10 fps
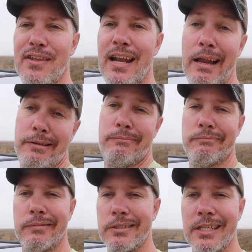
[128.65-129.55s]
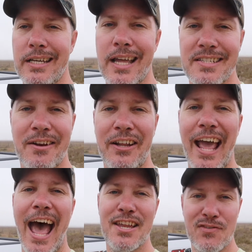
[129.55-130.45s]
that I didn't necessarily
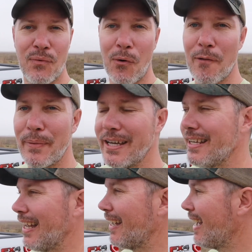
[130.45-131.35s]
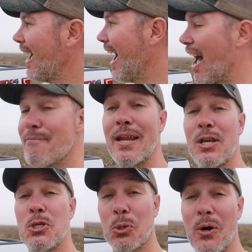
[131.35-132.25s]
ask for, but I've been
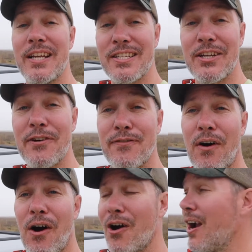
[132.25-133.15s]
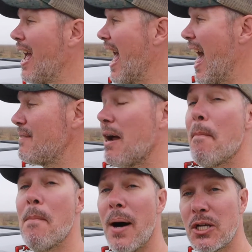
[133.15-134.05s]
enjoying so far. Having a
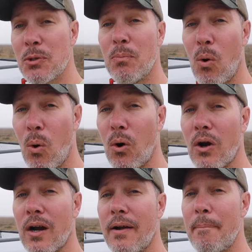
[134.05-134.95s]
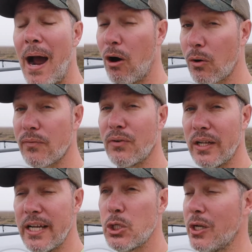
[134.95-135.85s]
much more powerful
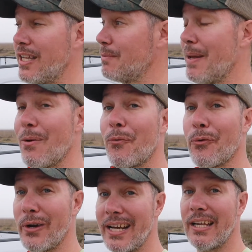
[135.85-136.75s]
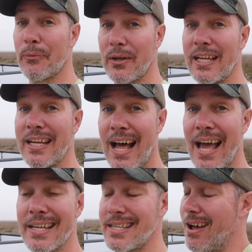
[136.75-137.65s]
engine has been really, really
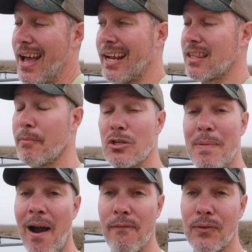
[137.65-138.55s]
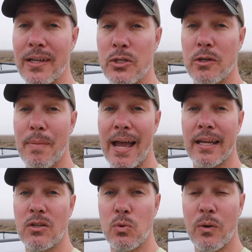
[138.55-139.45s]
nice. Now, I got the most powerful engine back
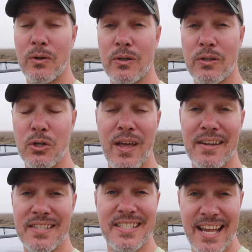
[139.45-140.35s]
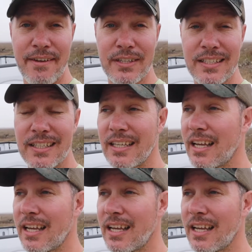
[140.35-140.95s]
in 2007,